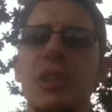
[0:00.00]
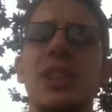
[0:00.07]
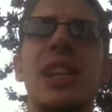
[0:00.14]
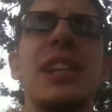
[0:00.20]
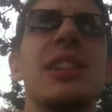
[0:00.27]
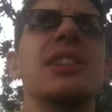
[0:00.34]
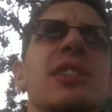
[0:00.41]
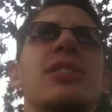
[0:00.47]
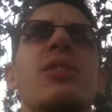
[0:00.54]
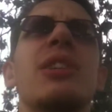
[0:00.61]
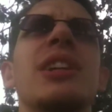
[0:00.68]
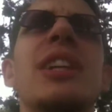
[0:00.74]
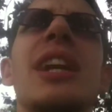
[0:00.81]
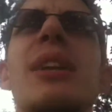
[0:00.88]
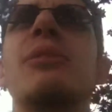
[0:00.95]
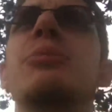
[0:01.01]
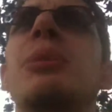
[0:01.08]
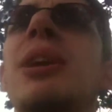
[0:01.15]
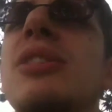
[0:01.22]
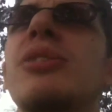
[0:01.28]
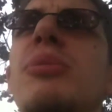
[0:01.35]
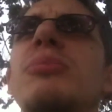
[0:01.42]
Assassin's Creed games, but
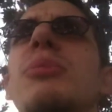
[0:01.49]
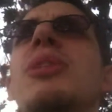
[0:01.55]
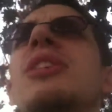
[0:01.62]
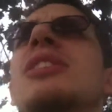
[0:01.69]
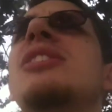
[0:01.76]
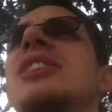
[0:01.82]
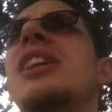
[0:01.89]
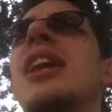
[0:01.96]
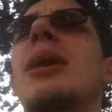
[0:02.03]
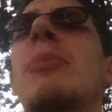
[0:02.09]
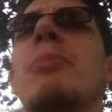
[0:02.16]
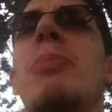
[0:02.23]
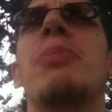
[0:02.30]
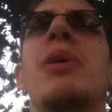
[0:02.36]
I don't want to skip